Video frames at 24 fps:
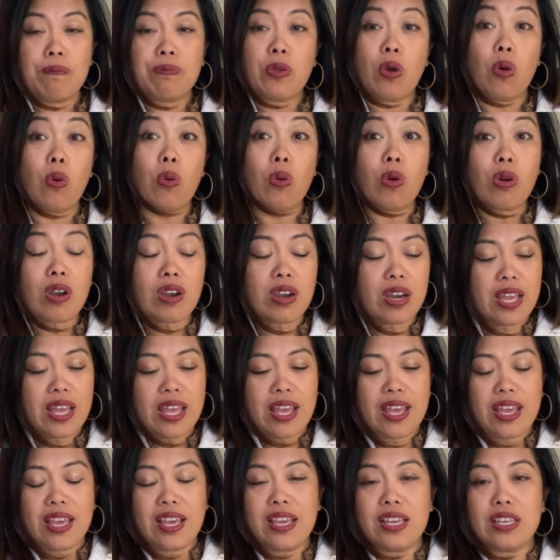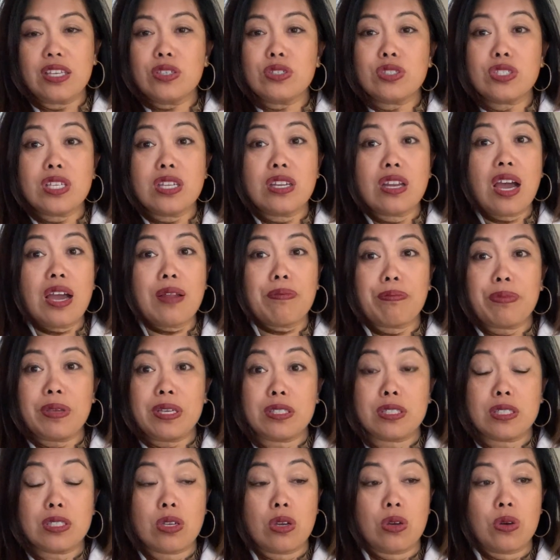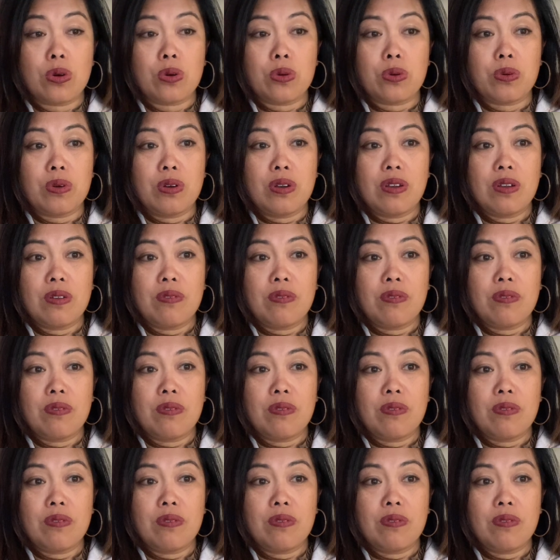or he used to not be so,